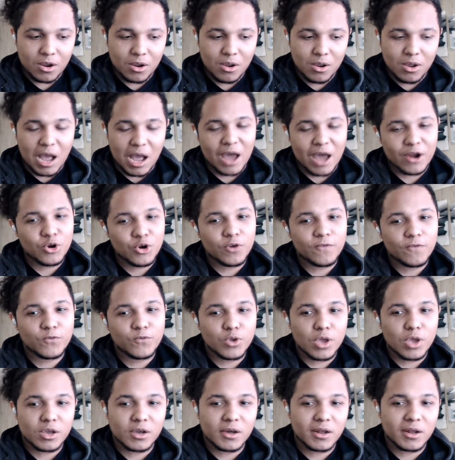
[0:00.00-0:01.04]
I don't know if you
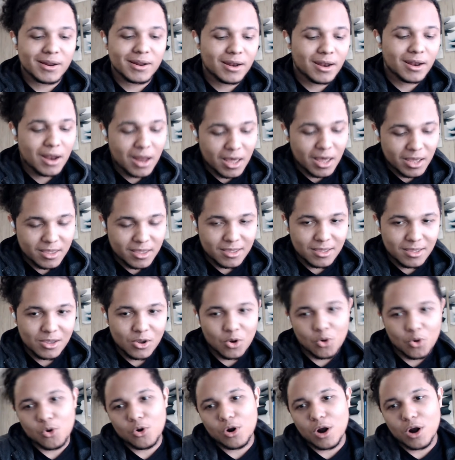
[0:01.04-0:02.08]
could call it lucky
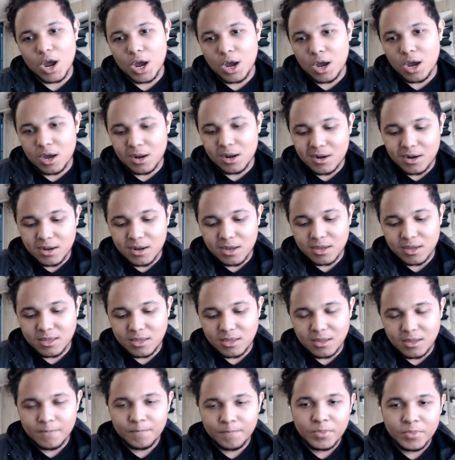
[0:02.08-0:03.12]
or unlucky,